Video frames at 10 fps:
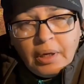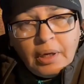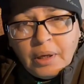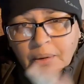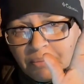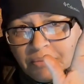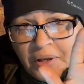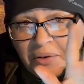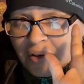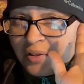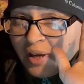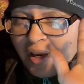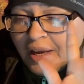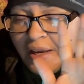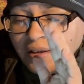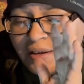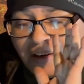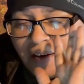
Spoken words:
Thank goodness I had